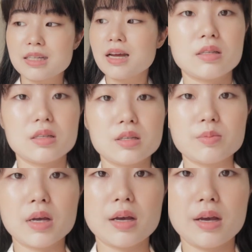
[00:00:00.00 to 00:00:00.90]
this is
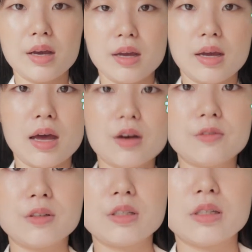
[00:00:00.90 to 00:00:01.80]
my
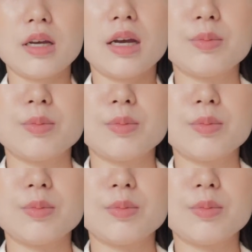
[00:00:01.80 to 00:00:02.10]
outfit today.